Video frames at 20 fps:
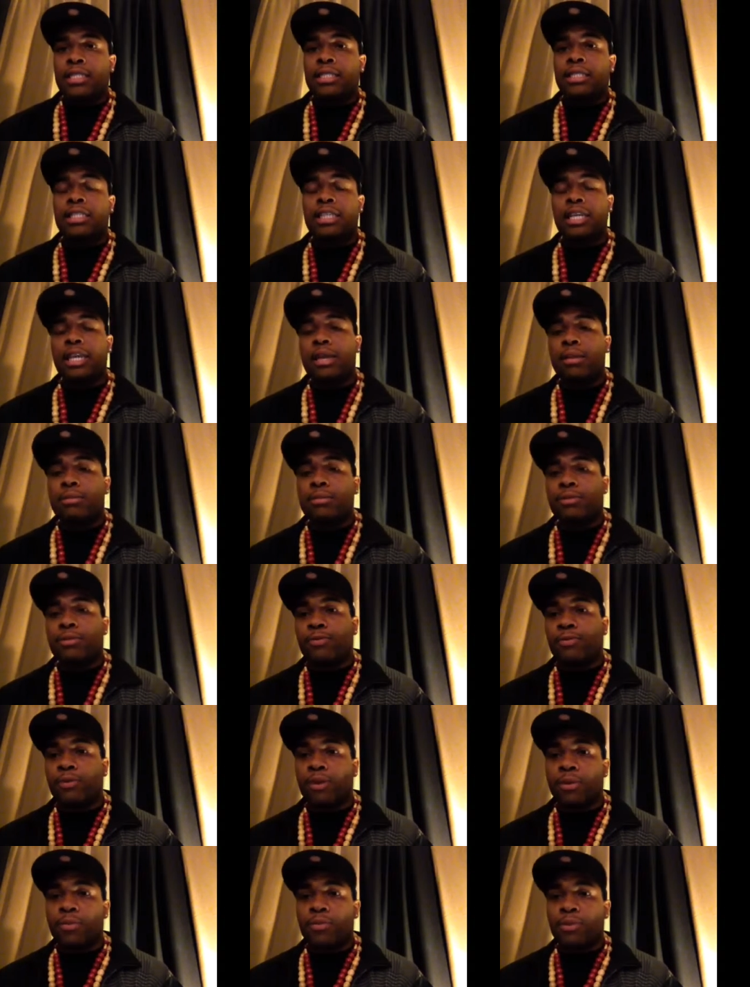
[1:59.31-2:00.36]
stems
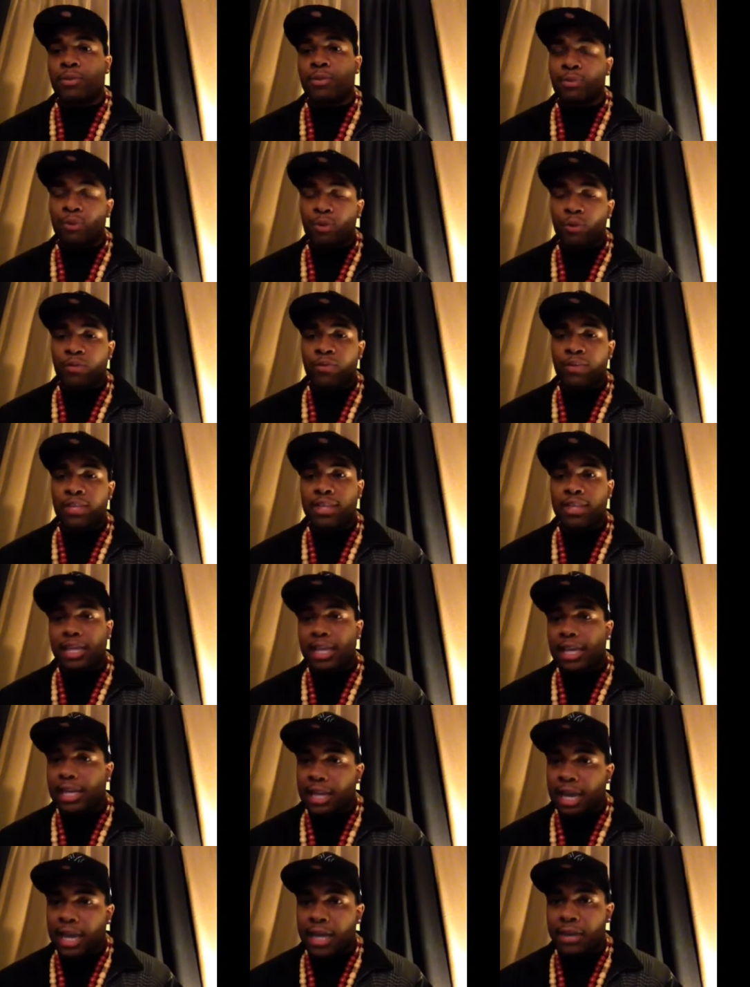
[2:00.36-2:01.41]
from the movie
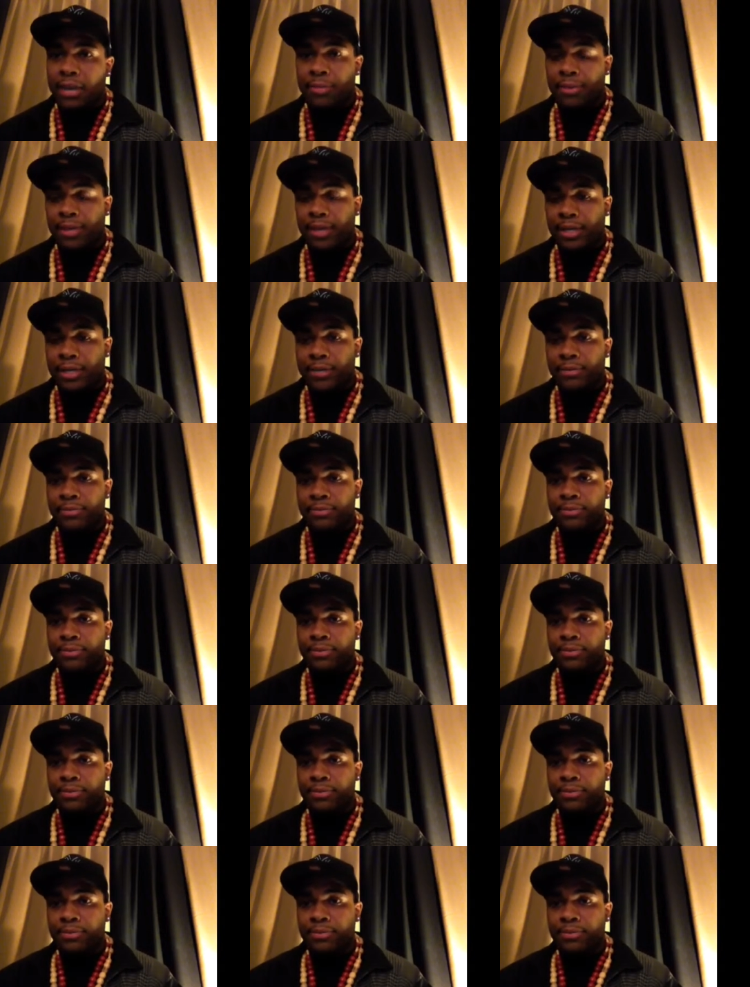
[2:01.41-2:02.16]
Think Like a Man.